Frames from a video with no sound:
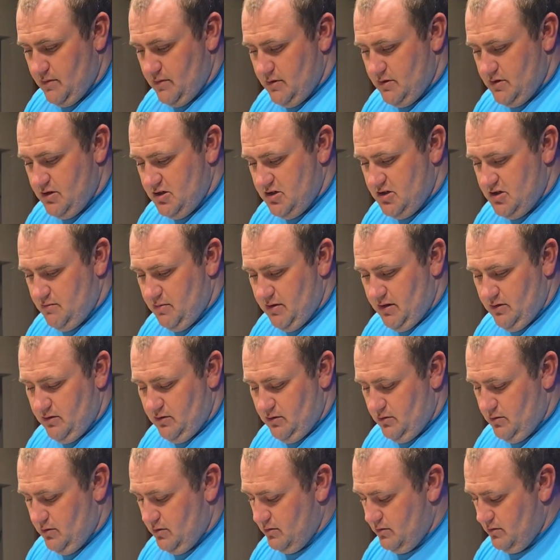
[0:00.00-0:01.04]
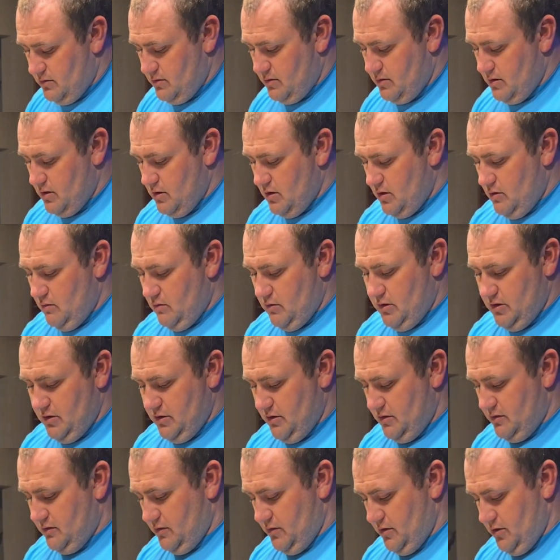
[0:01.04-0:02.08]
just depends on what
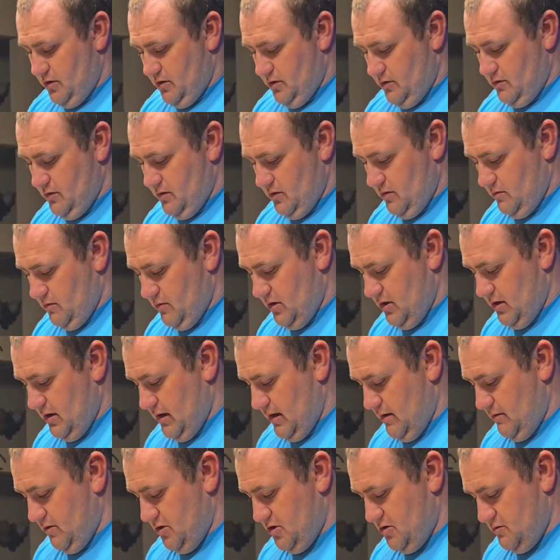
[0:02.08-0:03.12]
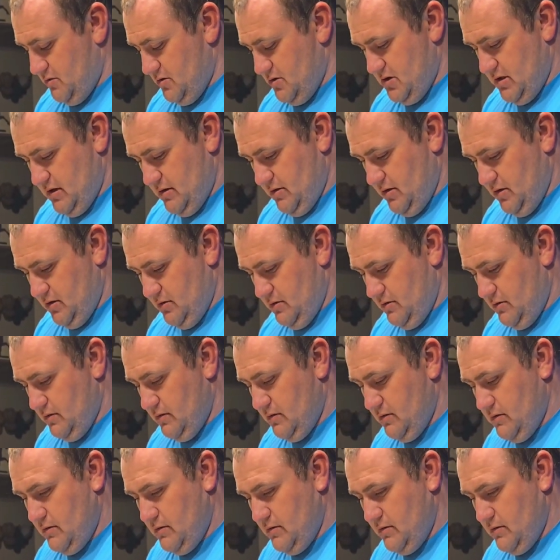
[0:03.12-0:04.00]
hooks they're using and whatnot, which ones I'll use.